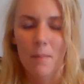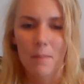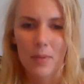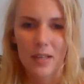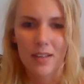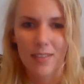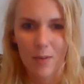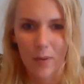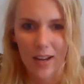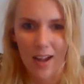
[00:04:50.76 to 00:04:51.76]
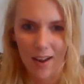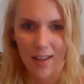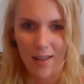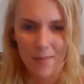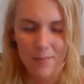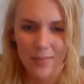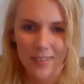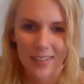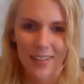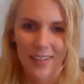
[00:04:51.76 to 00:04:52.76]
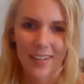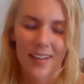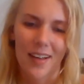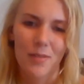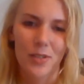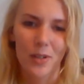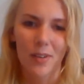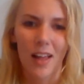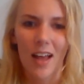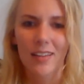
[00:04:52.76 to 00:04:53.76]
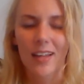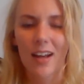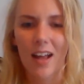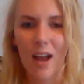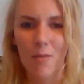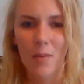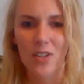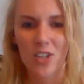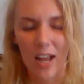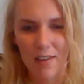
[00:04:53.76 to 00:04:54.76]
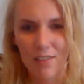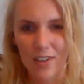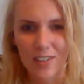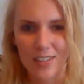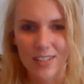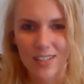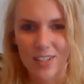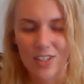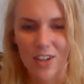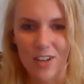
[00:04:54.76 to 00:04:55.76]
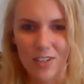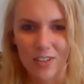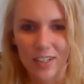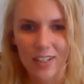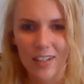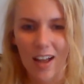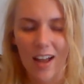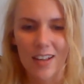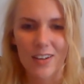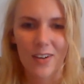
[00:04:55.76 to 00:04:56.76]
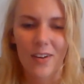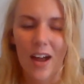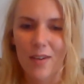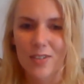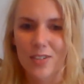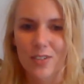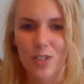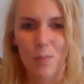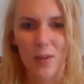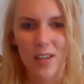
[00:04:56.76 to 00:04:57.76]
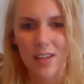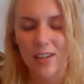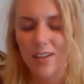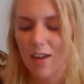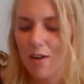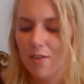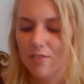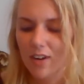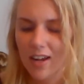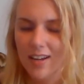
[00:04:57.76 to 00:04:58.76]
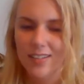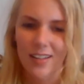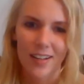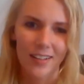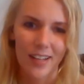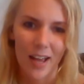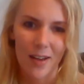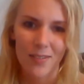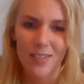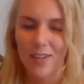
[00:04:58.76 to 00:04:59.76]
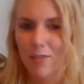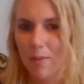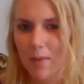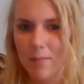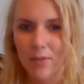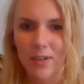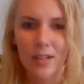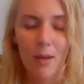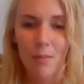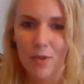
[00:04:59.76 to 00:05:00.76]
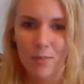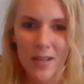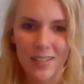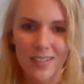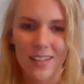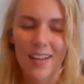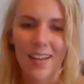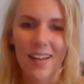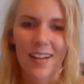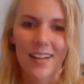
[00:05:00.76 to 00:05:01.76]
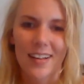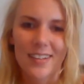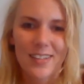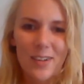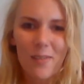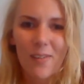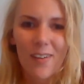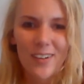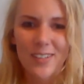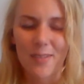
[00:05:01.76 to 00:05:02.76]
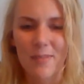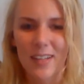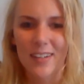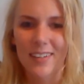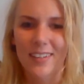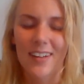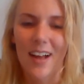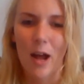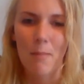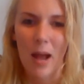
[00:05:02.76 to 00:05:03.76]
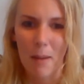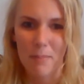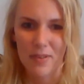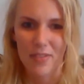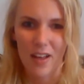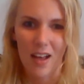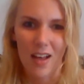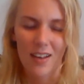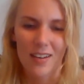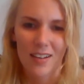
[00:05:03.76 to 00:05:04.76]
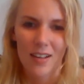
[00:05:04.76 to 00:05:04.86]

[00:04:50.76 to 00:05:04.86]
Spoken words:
being the way I am. I'm so glad that I have learned since the surgery. I know how to speak, write, counts, remembering, movement. It's so awesome, and I'm happy that